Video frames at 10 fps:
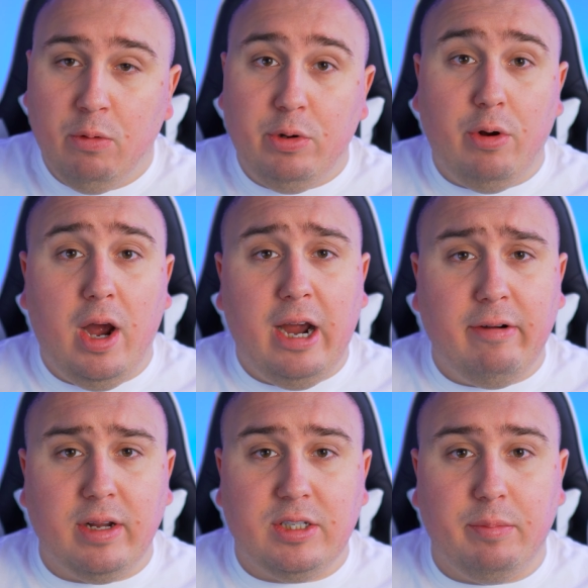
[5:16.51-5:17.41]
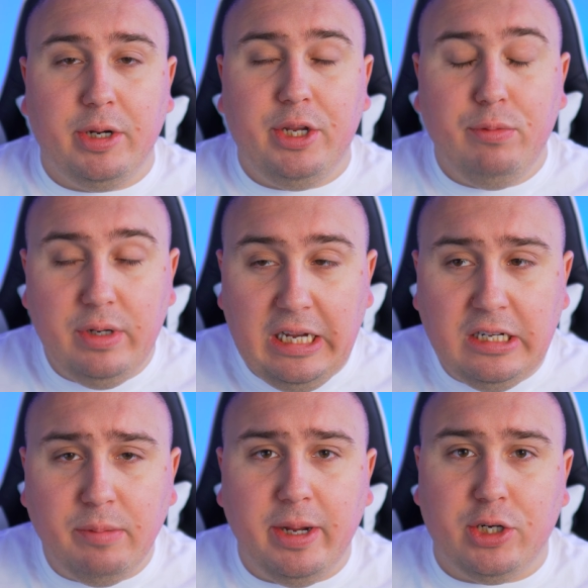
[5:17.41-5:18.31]
When you're hiring somebody, you
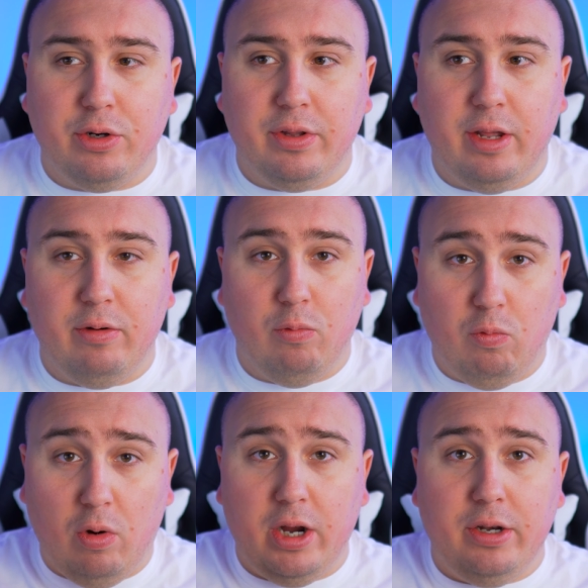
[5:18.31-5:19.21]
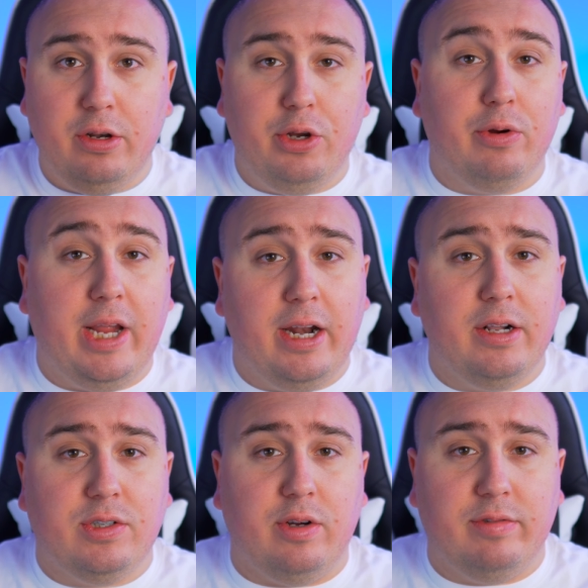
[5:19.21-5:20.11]
need to make sure that, one, you're
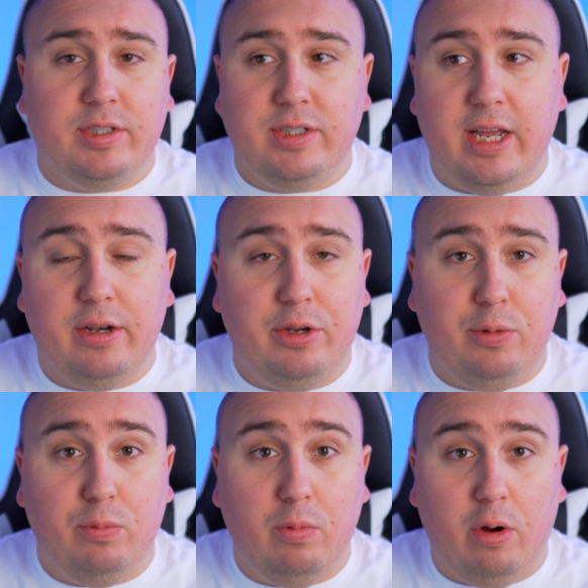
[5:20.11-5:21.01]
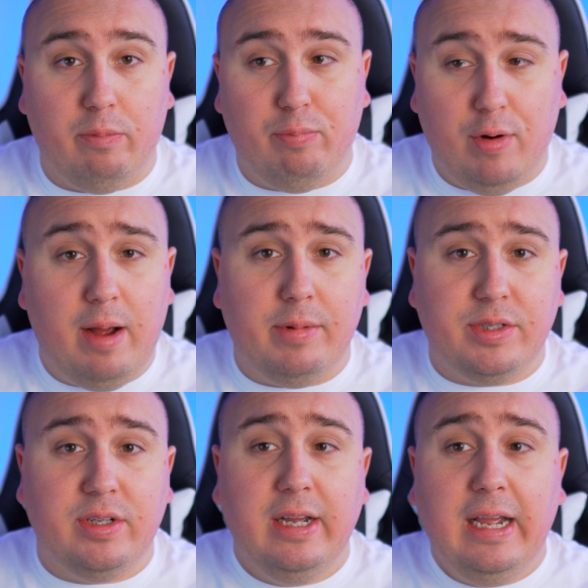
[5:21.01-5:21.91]
getting the services that you are
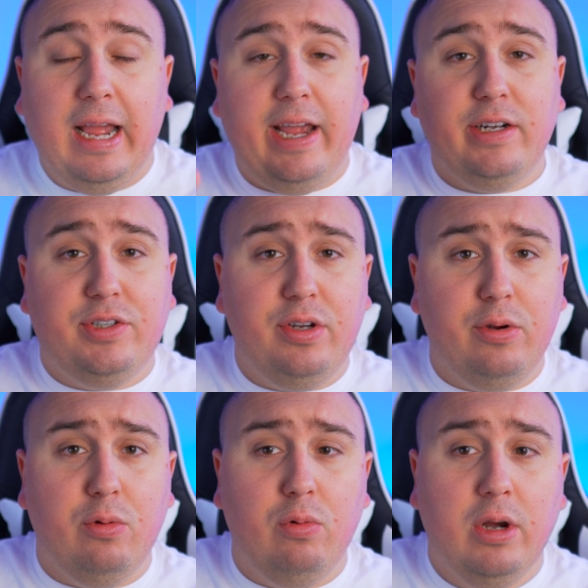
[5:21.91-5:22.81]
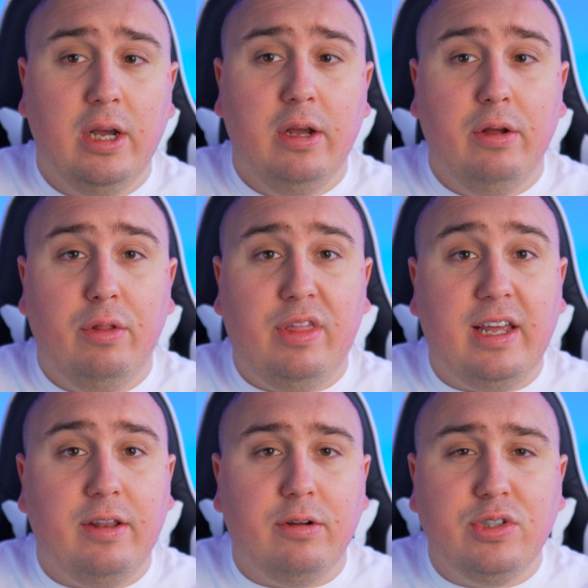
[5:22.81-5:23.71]
promised, and two,
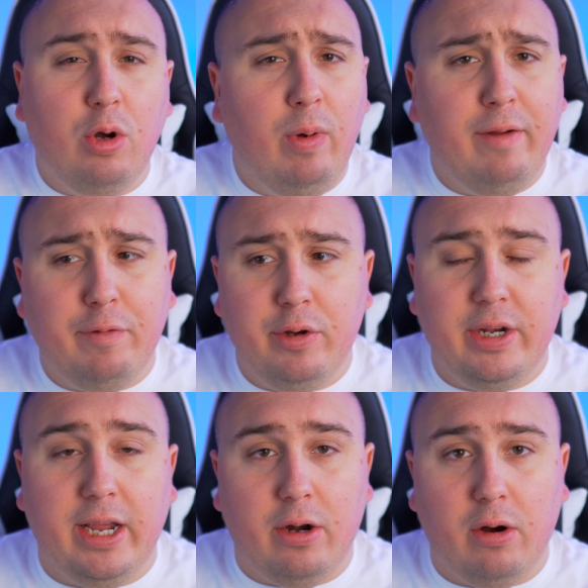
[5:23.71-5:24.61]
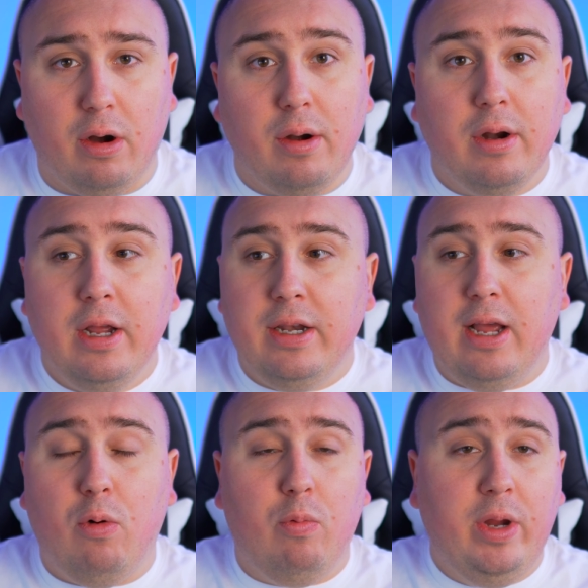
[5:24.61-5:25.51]
that there's no way for you to get hurt.
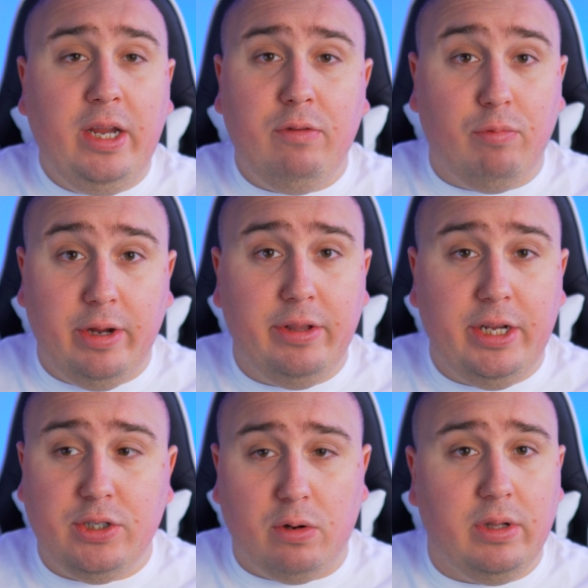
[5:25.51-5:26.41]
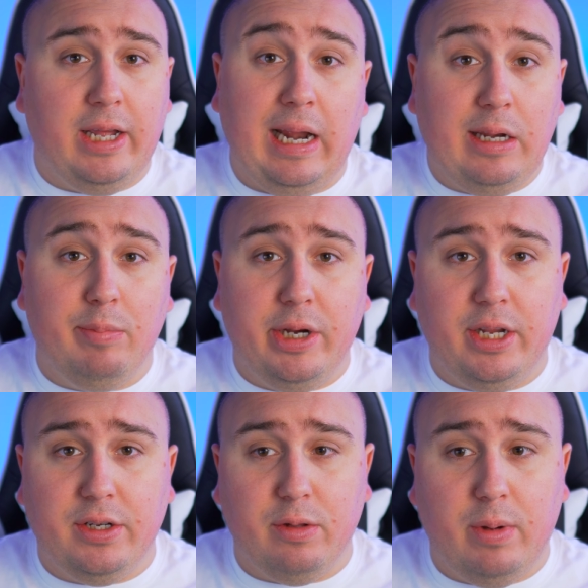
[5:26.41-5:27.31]
Now, we really don't let
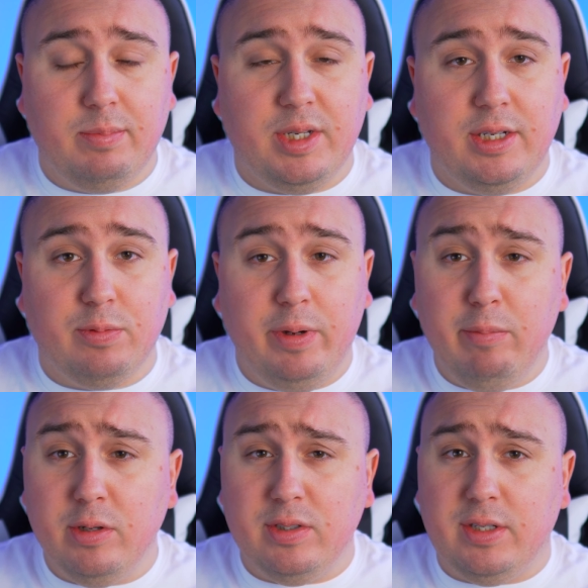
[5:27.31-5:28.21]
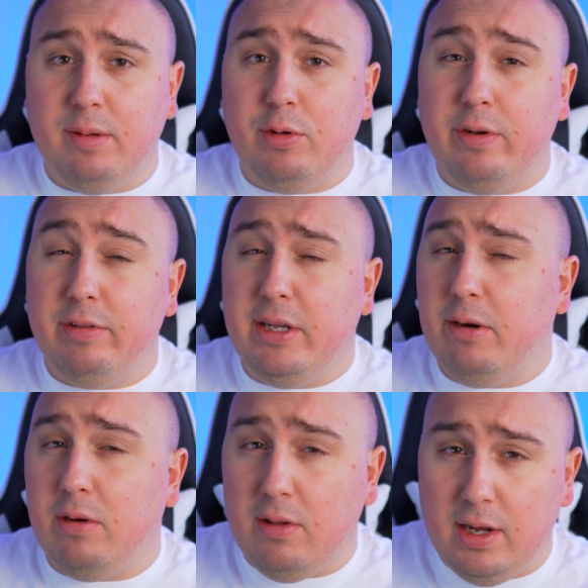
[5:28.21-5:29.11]
anybody into the websites. We most of the time don't even let
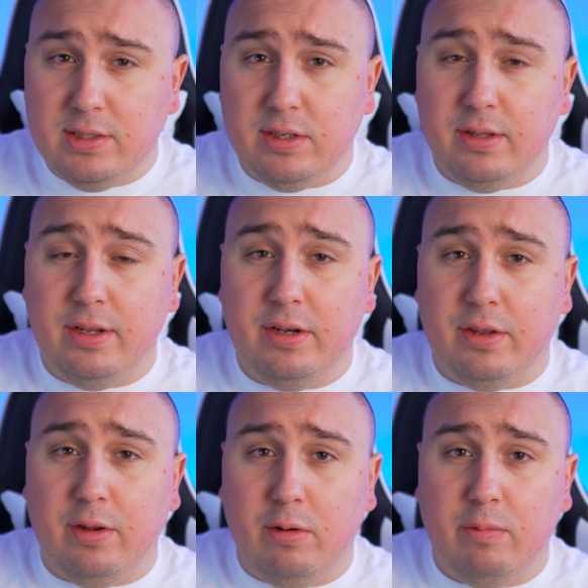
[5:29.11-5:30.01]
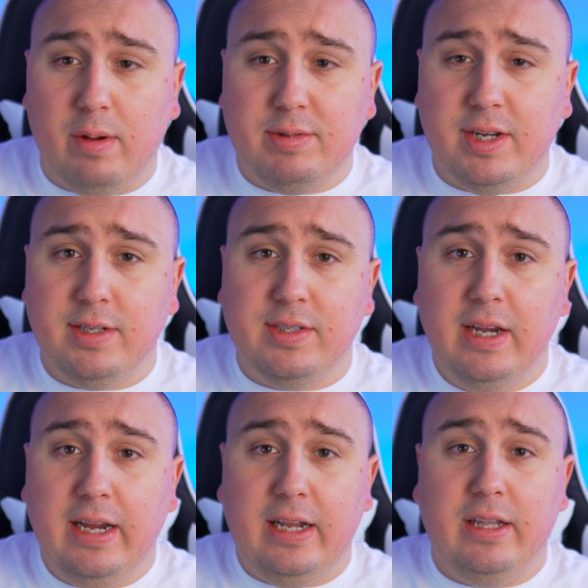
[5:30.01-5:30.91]
our clients into their own websites
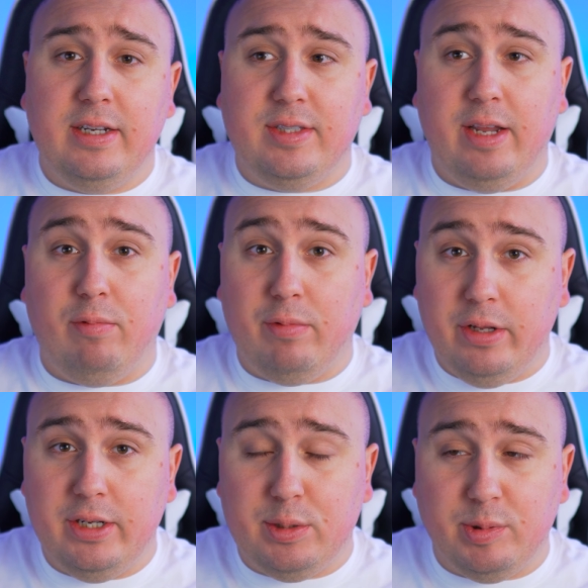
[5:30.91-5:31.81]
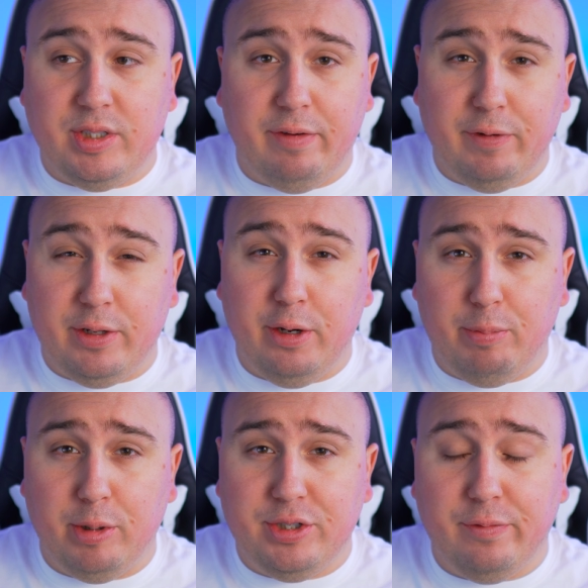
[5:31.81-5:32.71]
unless they really specifically are
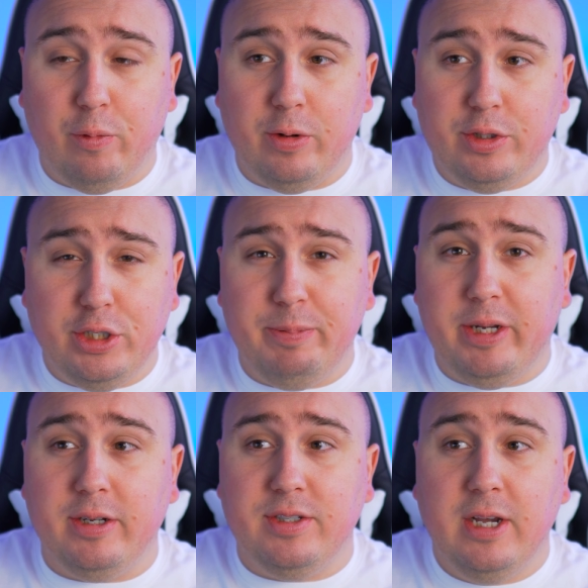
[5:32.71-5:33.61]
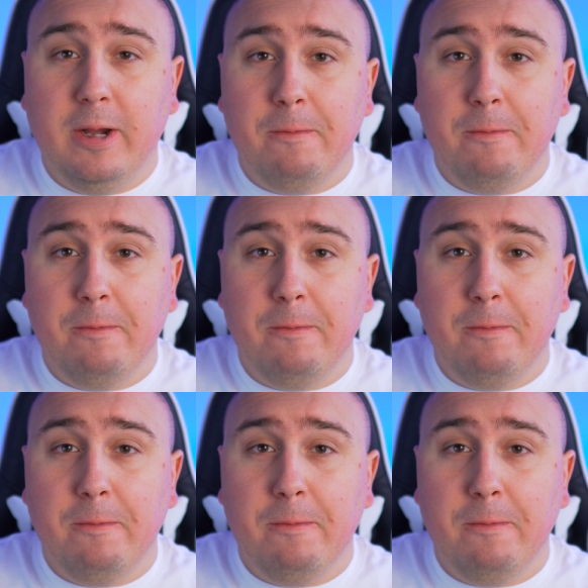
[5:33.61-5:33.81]
pushing for it, just because